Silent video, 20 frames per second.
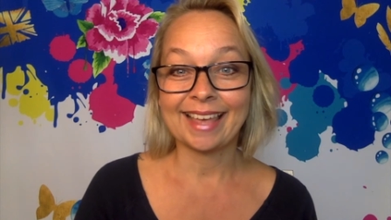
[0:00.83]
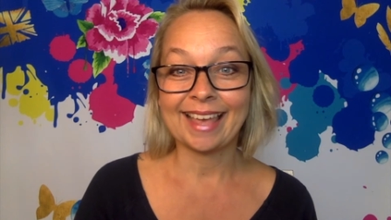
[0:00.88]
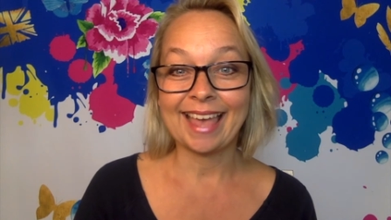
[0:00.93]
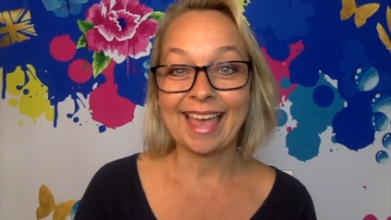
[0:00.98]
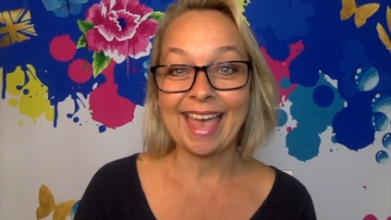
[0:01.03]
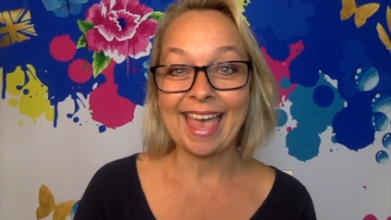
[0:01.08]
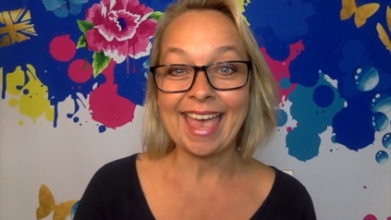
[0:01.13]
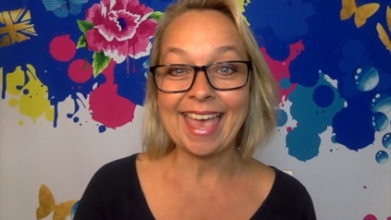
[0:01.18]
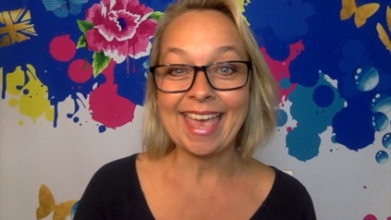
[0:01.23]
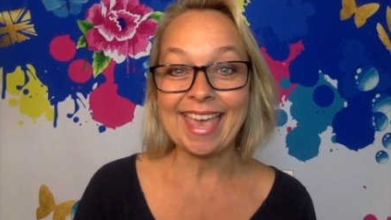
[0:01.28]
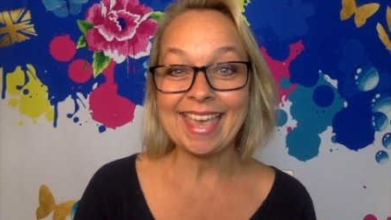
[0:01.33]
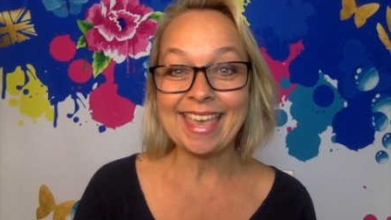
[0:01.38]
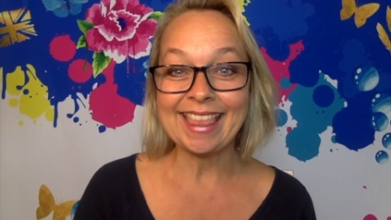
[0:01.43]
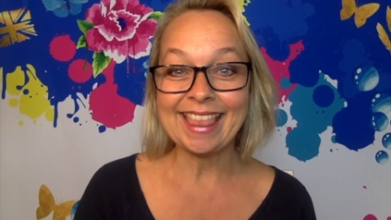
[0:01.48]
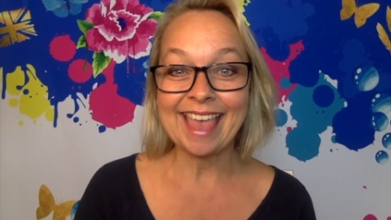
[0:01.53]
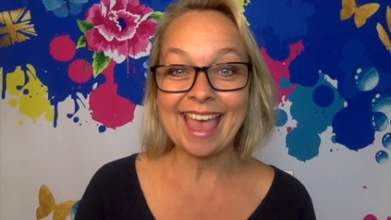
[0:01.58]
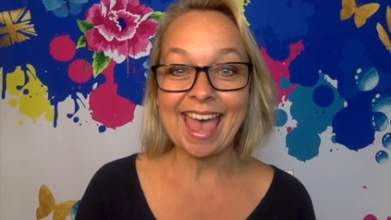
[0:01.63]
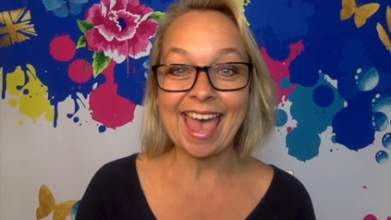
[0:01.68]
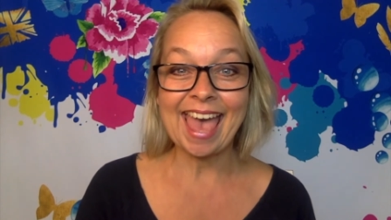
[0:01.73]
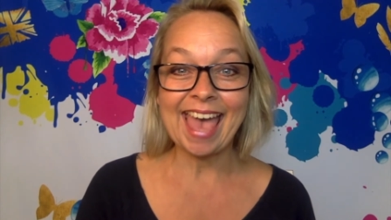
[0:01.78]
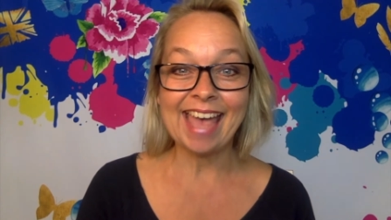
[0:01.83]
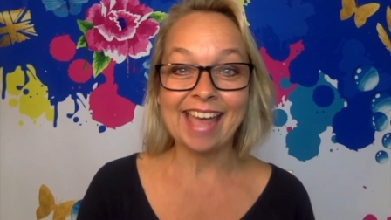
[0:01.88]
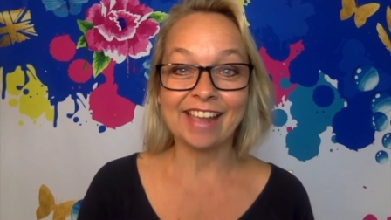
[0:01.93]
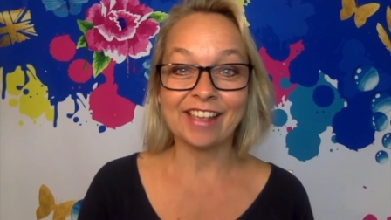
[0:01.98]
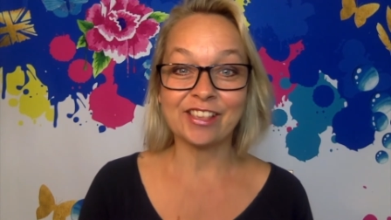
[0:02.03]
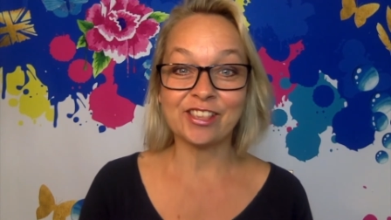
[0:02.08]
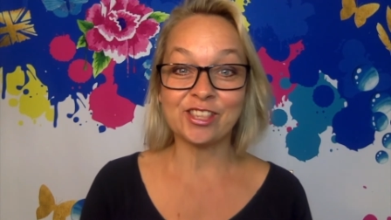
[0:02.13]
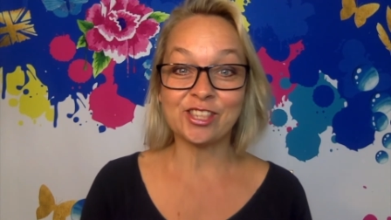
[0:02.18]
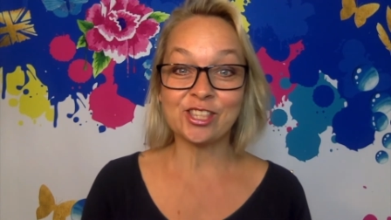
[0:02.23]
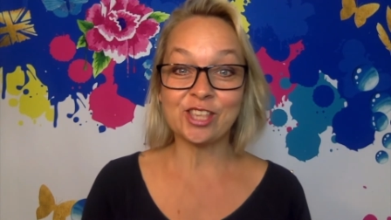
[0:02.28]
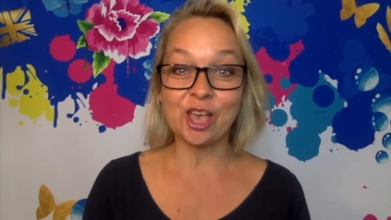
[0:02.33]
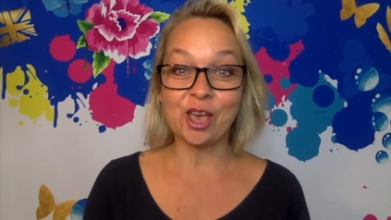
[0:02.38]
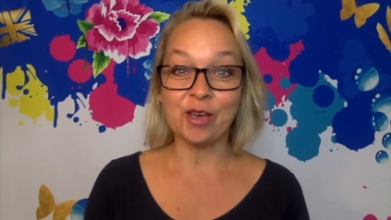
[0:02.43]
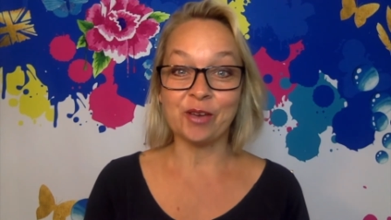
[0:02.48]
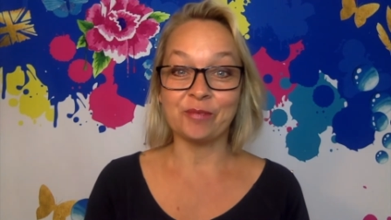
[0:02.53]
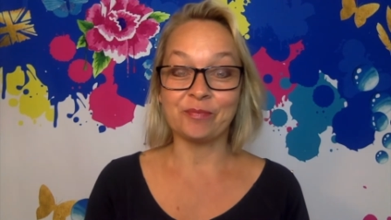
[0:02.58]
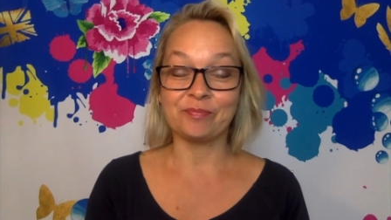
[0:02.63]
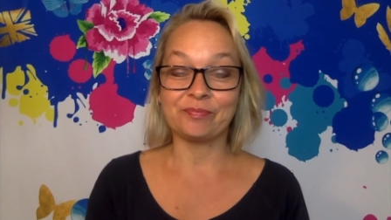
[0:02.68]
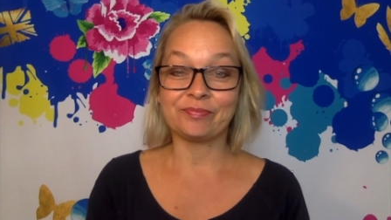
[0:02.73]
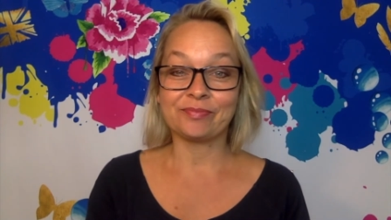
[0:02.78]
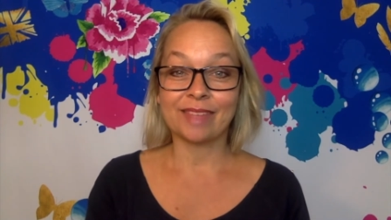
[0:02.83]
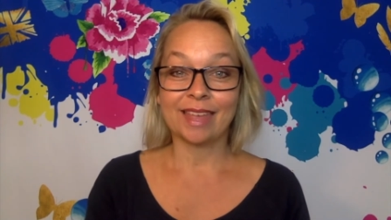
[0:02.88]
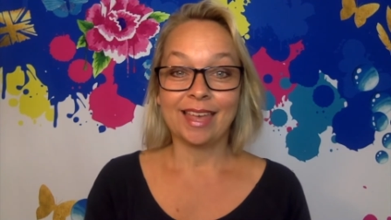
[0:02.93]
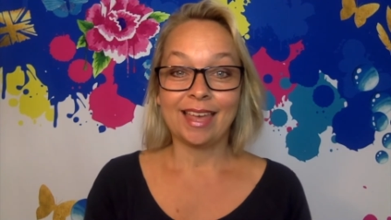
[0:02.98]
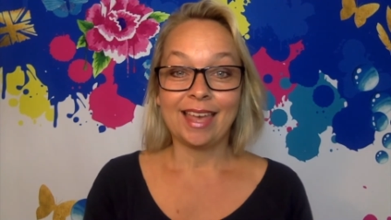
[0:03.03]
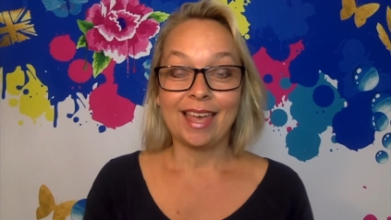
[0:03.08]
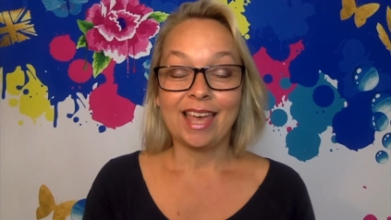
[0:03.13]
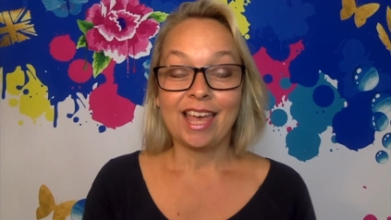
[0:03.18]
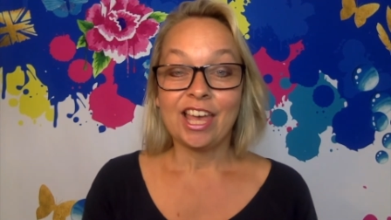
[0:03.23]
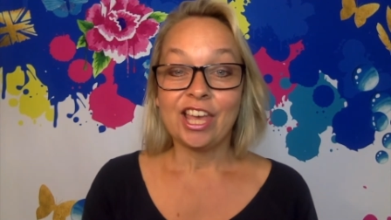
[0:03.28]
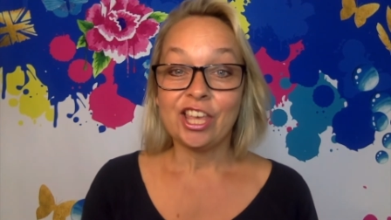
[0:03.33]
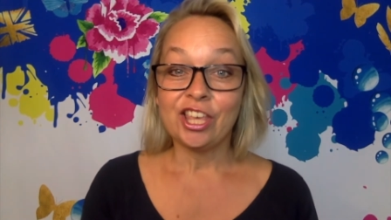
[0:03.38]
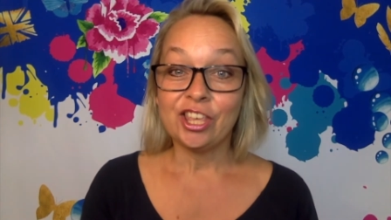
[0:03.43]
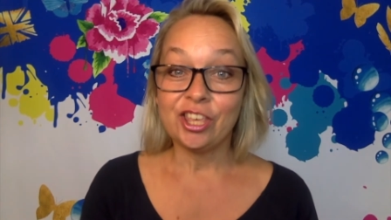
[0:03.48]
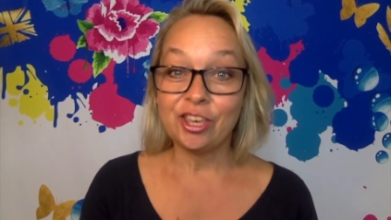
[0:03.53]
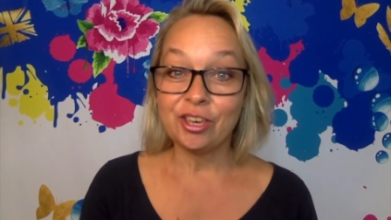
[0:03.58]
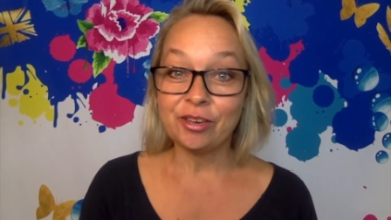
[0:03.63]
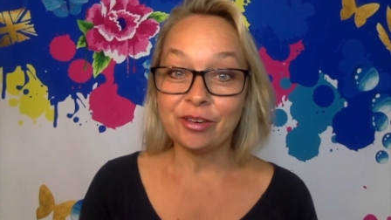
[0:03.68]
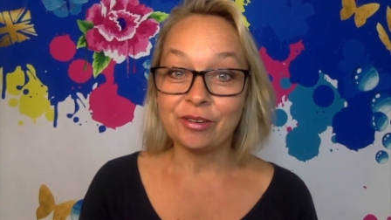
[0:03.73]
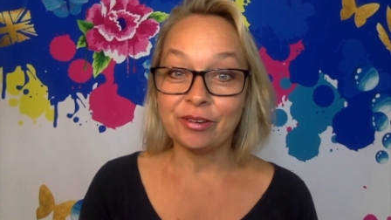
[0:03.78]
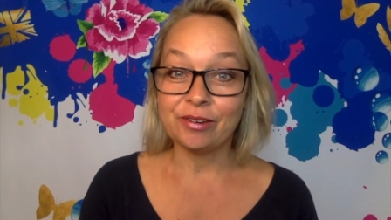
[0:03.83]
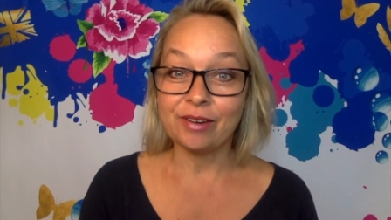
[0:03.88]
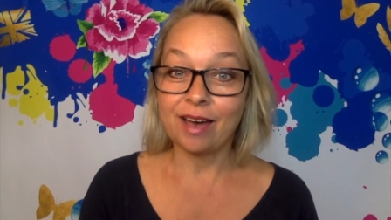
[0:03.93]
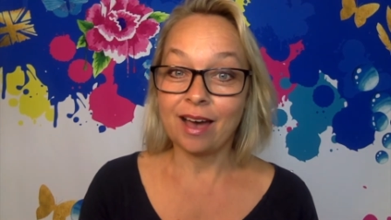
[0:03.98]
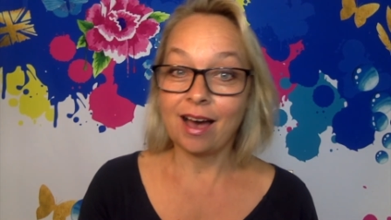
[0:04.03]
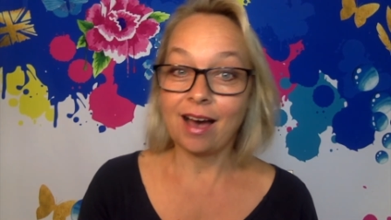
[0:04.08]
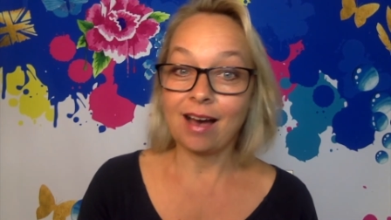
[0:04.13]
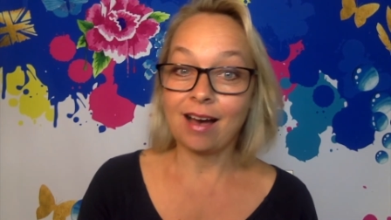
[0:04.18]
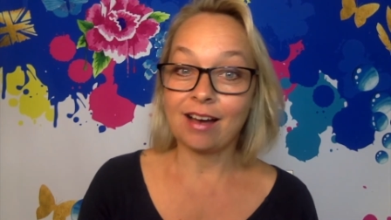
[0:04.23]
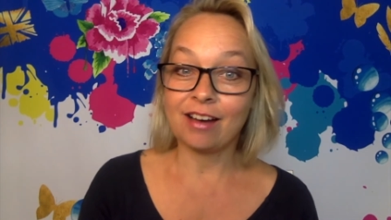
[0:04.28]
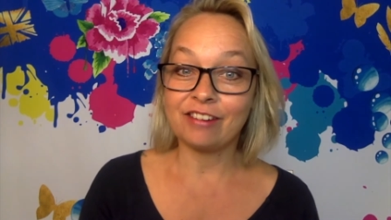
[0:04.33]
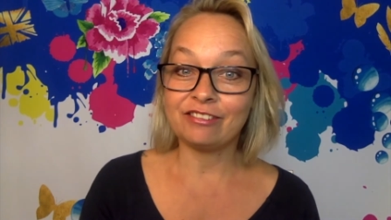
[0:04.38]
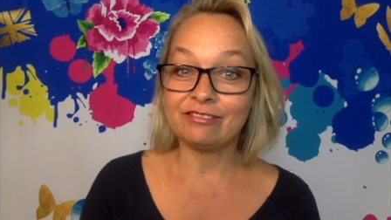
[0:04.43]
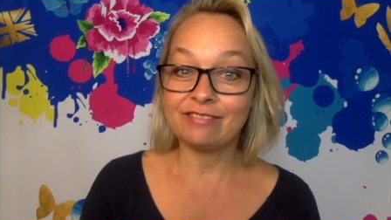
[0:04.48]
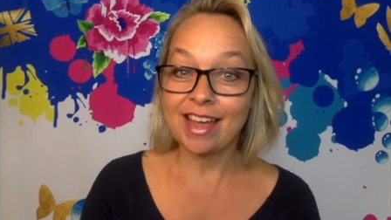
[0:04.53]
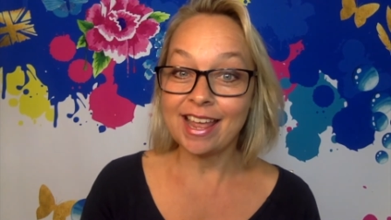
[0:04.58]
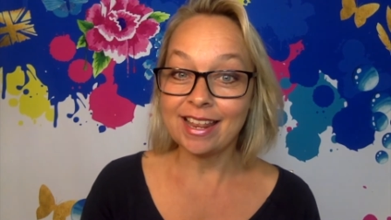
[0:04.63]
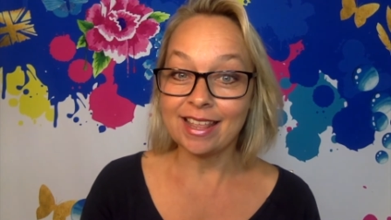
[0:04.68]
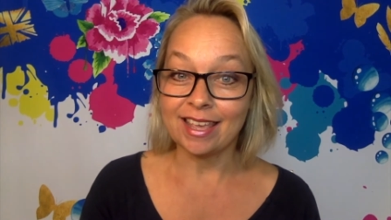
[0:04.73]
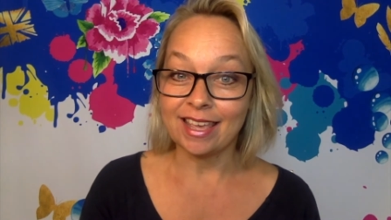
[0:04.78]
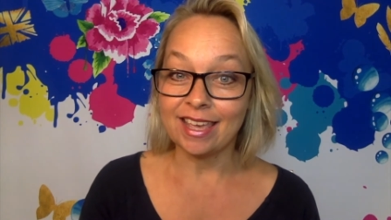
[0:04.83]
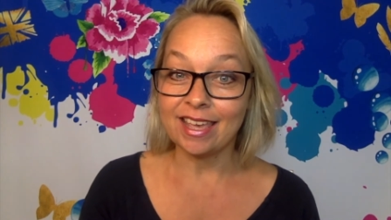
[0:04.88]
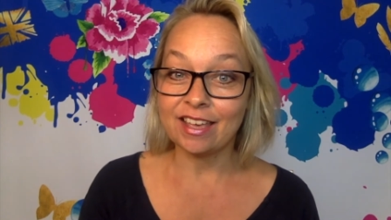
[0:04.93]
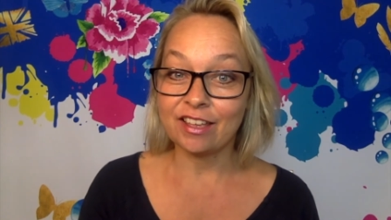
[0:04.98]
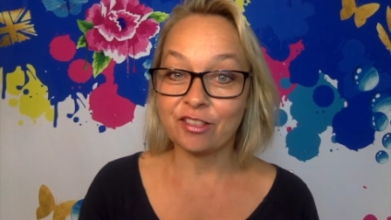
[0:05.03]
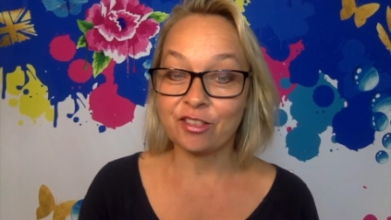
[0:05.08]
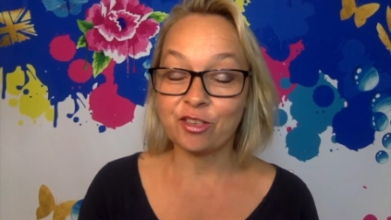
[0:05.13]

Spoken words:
Hey there. So, you are ready